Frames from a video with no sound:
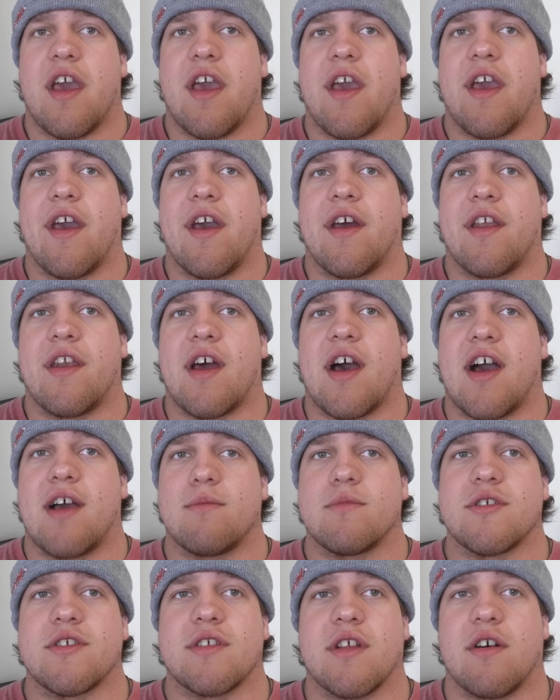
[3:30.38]
and
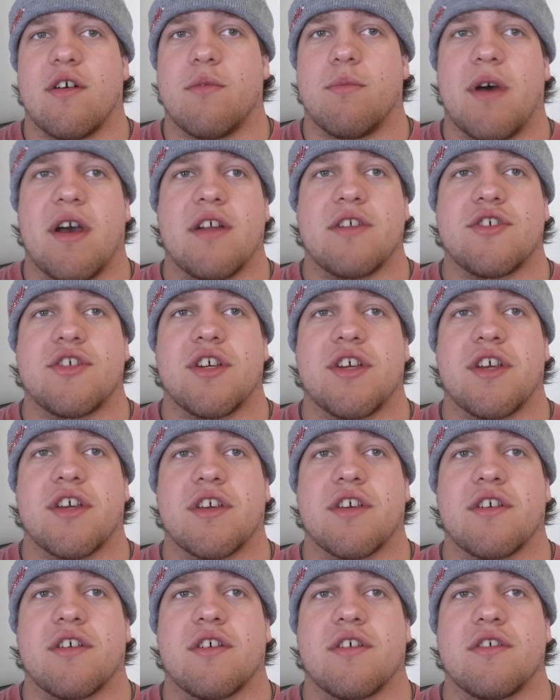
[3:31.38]
I'm still
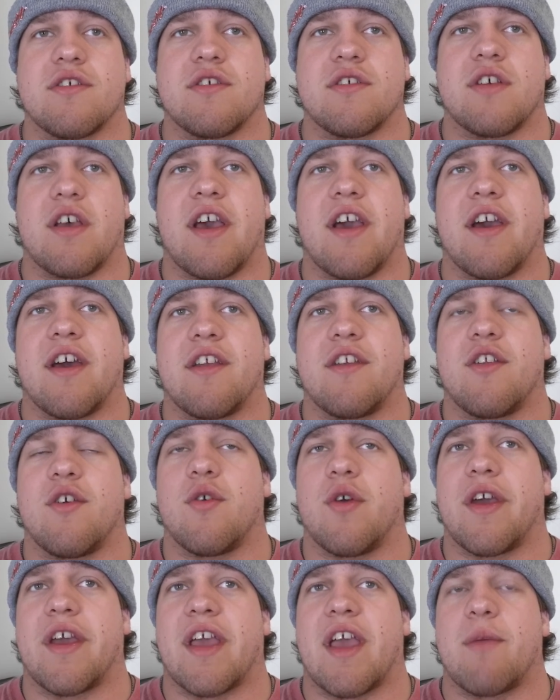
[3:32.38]
benching and
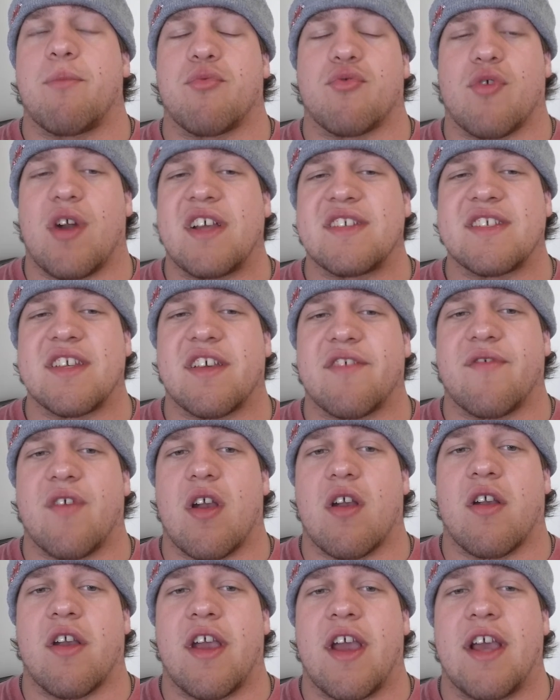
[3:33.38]
doing a pressing
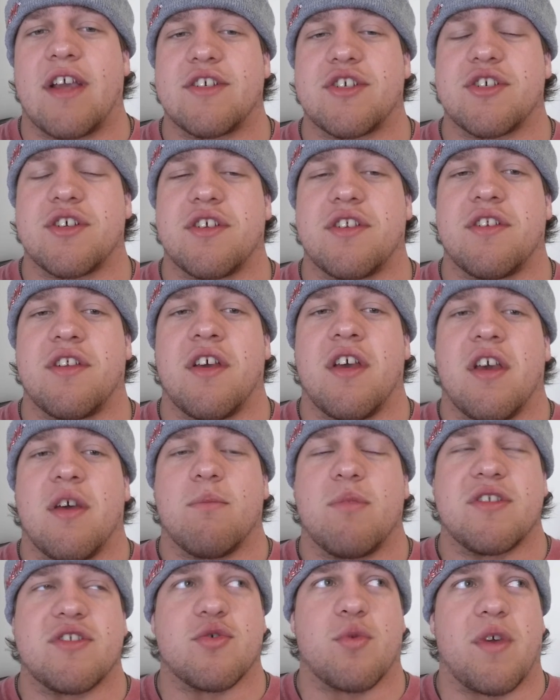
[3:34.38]
variation
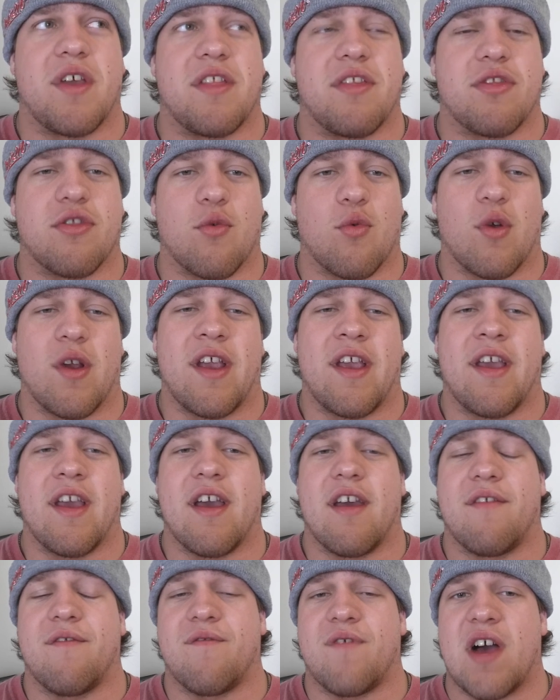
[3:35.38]
between 3
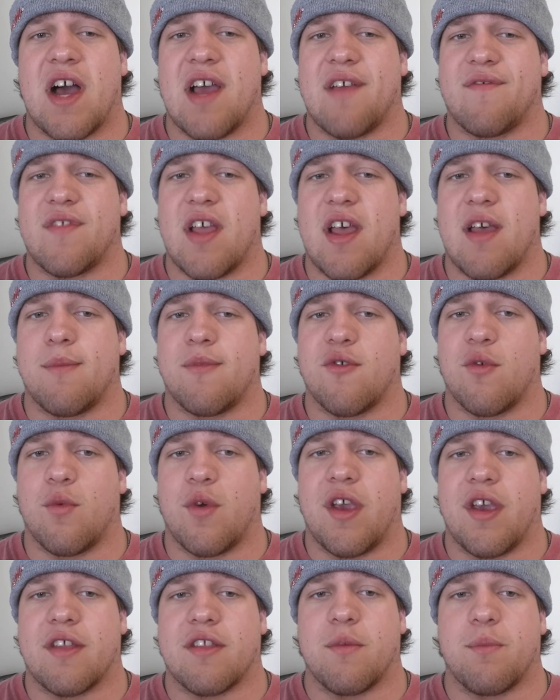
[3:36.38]
and 5 times a
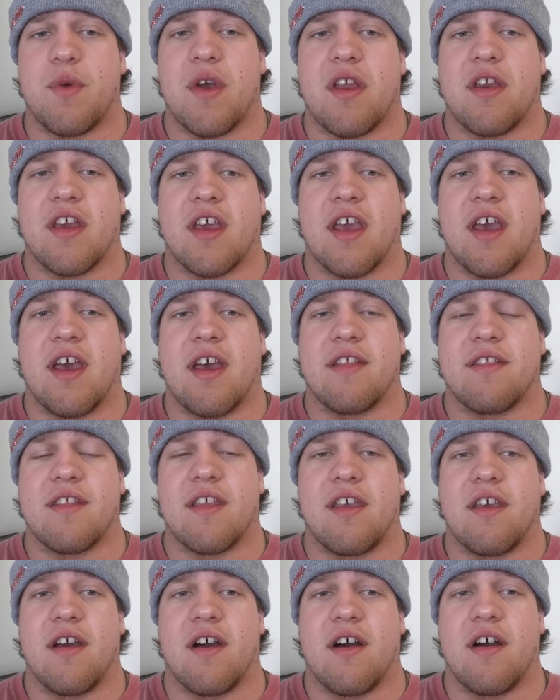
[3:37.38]
week, depending at
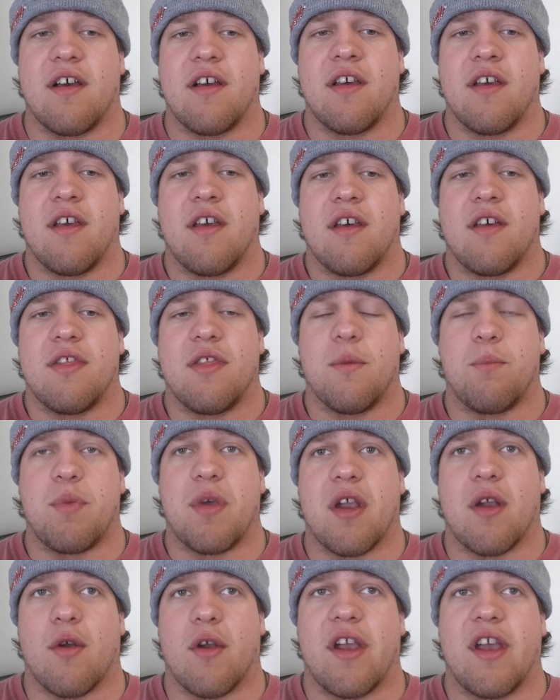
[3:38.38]
the
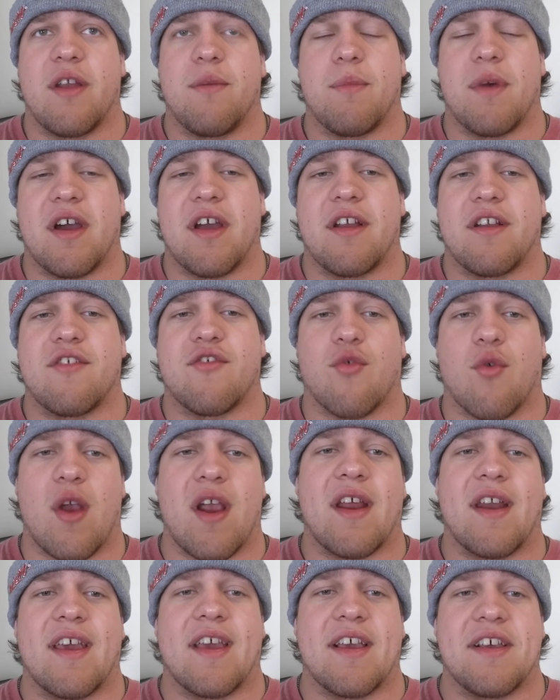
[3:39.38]
period my
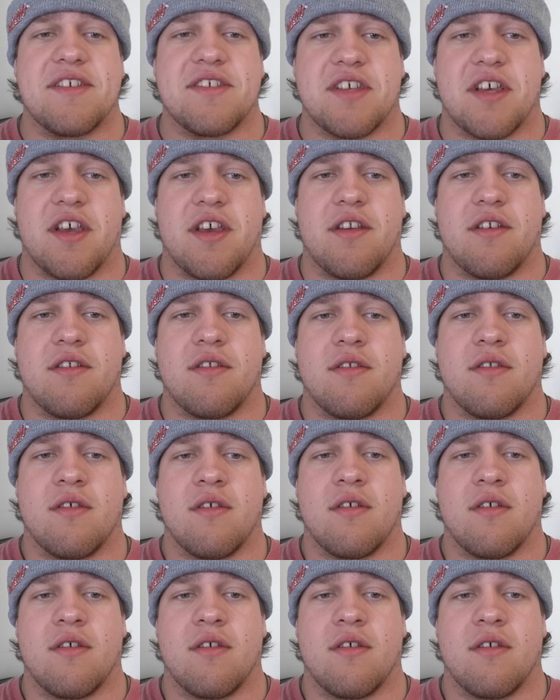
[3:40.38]
training is in.